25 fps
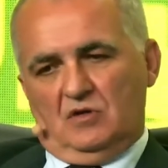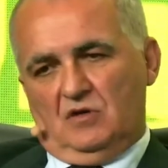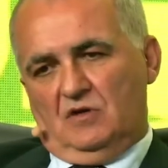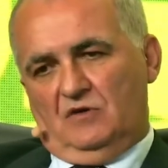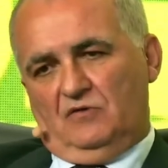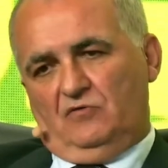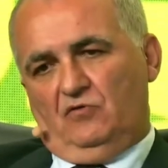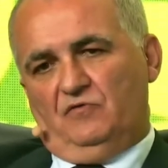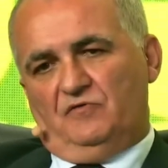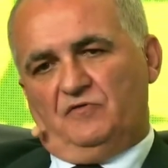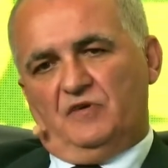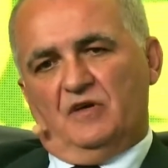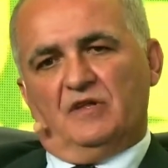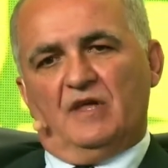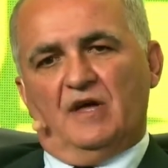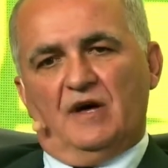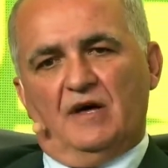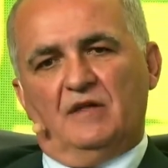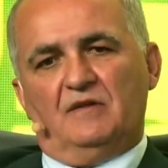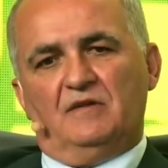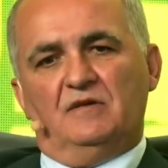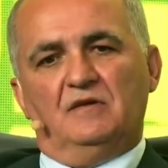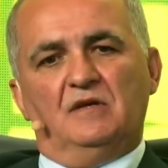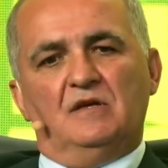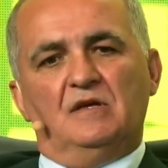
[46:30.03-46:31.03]

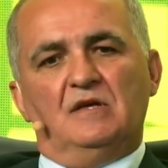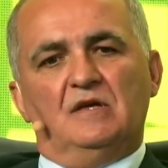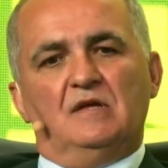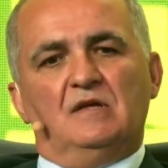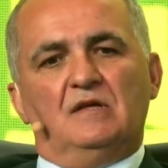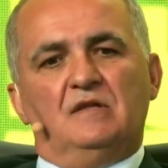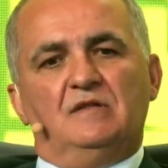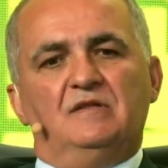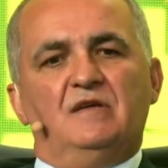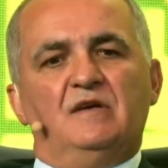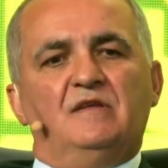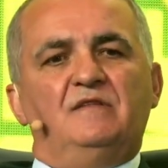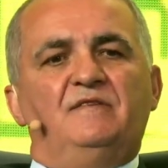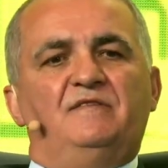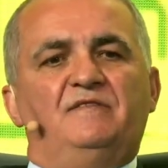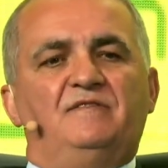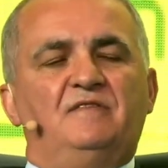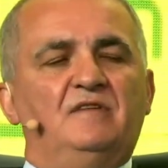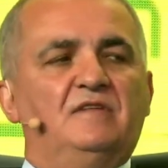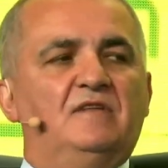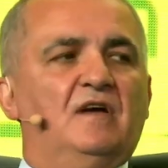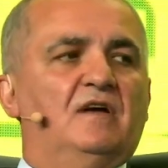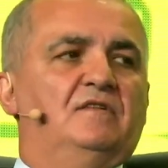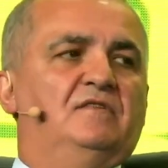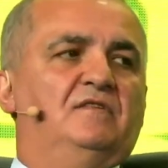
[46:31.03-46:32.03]
clearer for the
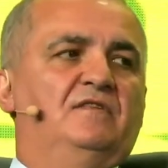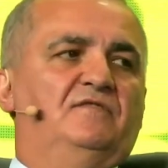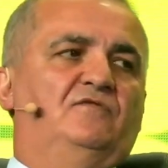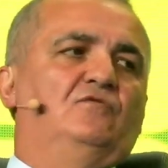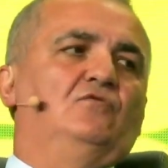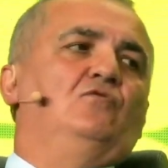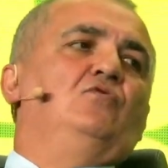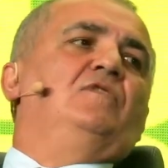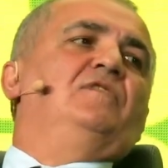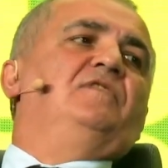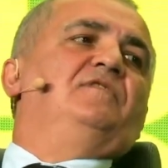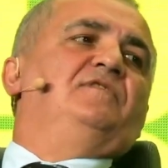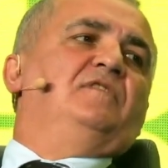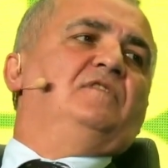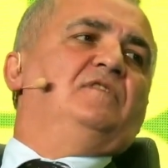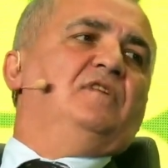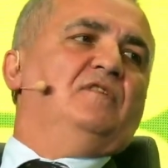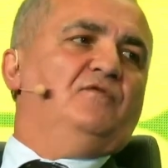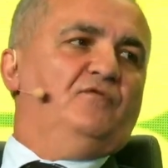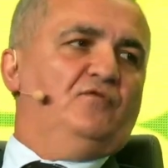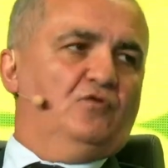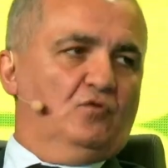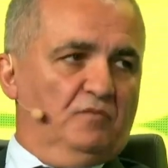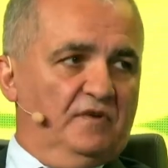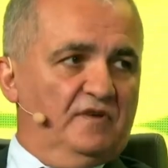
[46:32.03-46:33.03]
society
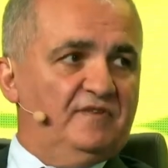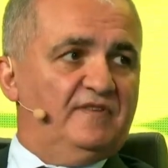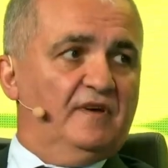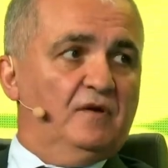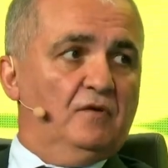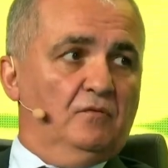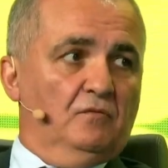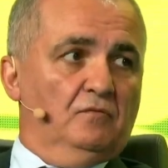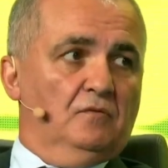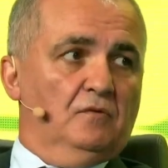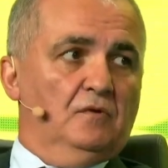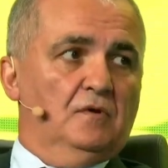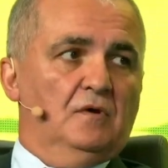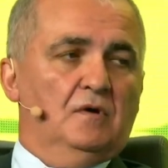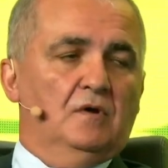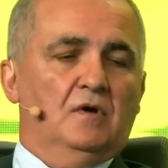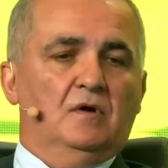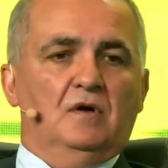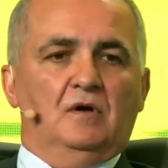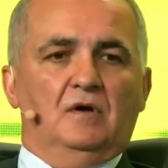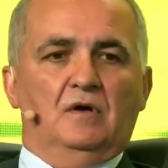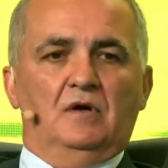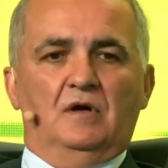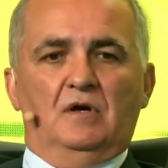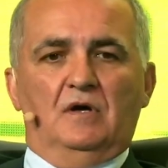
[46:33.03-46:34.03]
the importance
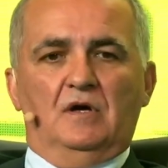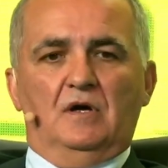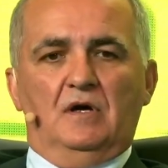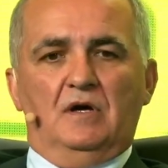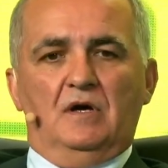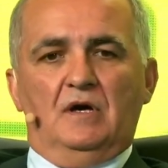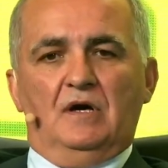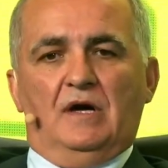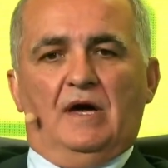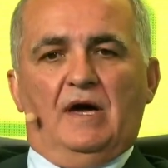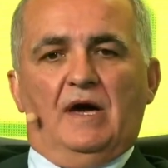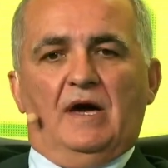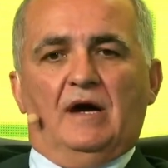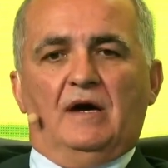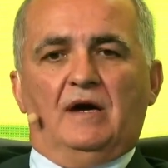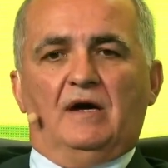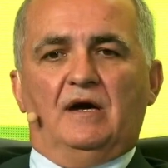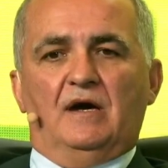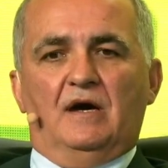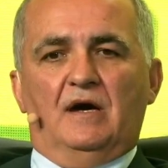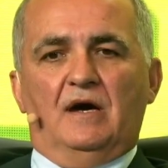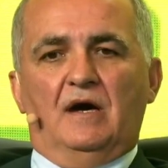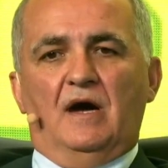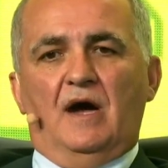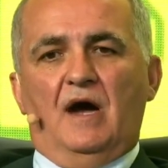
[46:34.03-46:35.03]
of
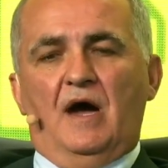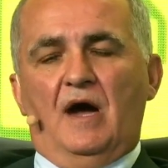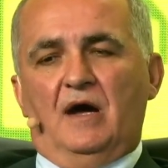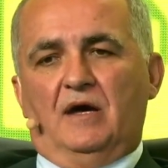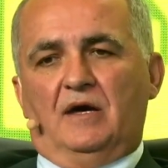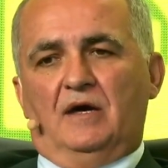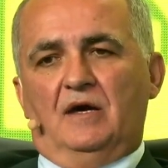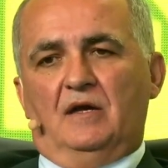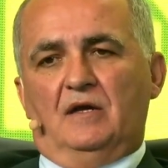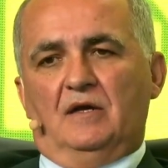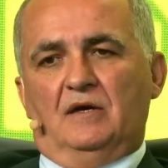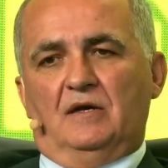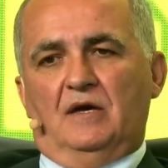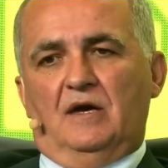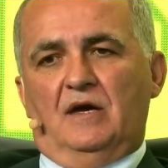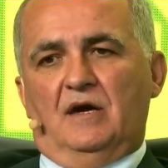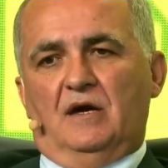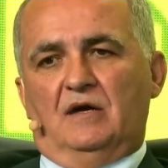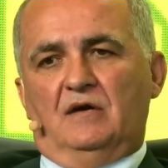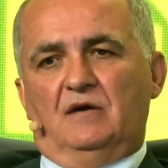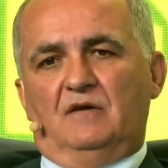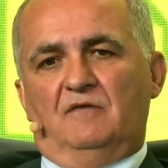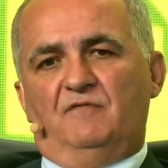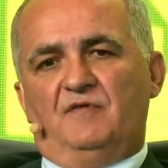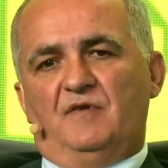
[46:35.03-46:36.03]
secure
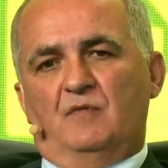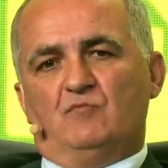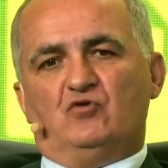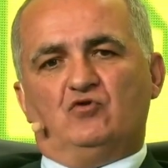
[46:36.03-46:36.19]
information.